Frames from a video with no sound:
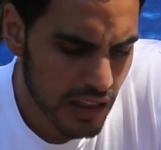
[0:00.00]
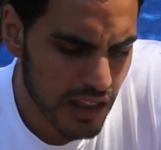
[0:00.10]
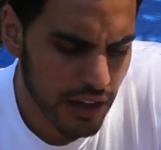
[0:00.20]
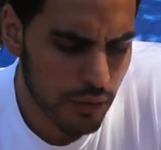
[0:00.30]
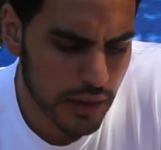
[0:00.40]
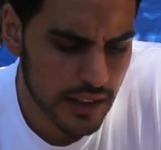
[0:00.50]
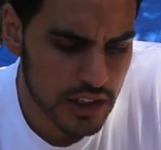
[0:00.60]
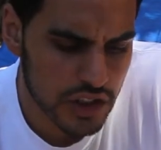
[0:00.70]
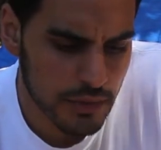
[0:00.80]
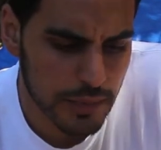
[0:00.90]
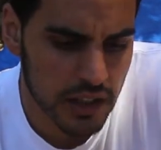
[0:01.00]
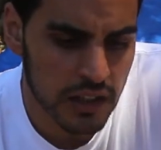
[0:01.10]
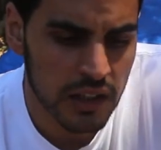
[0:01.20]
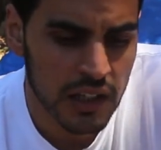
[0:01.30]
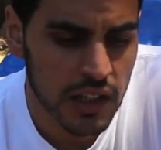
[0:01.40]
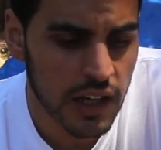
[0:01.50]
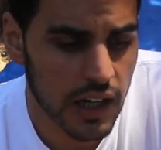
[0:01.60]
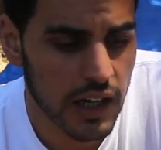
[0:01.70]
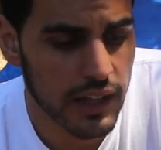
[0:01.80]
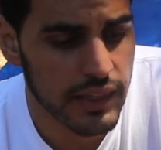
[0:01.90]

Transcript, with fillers: They have one day shipping. Uh,